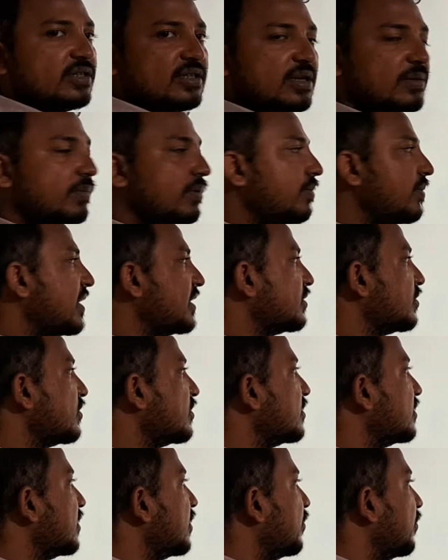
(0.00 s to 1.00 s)
a table match
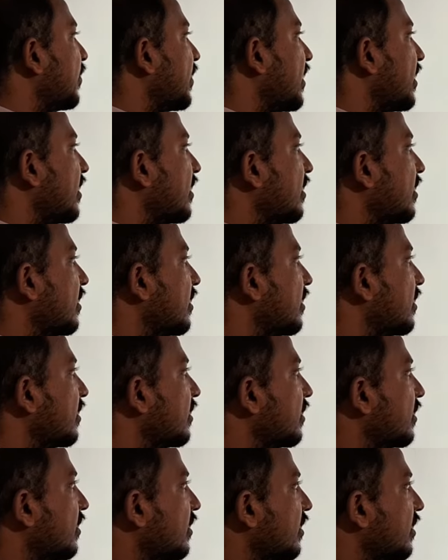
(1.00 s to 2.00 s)
question where
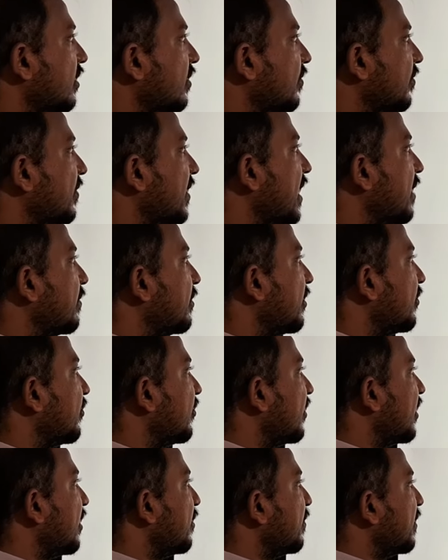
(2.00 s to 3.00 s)
we have
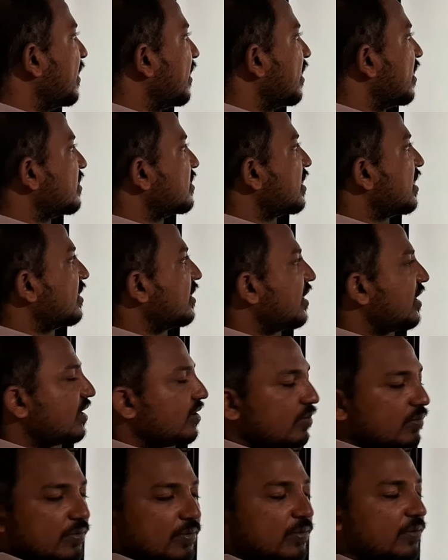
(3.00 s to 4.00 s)
different minerals and
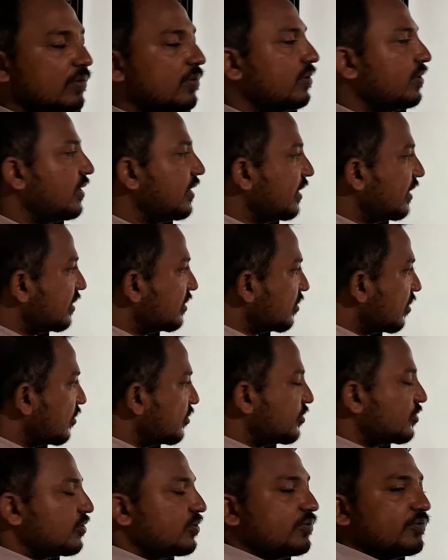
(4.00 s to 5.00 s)
their ore. It is
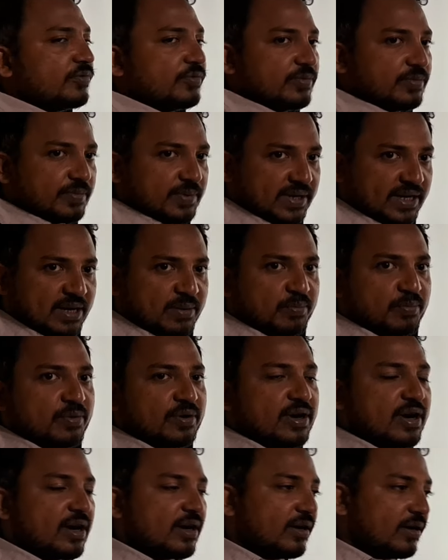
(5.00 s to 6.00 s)
also very
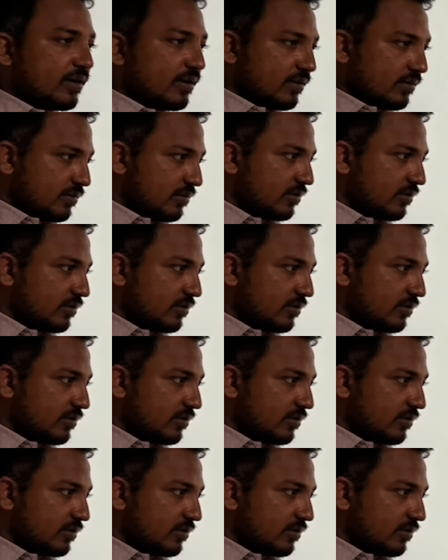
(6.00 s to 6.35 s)
important.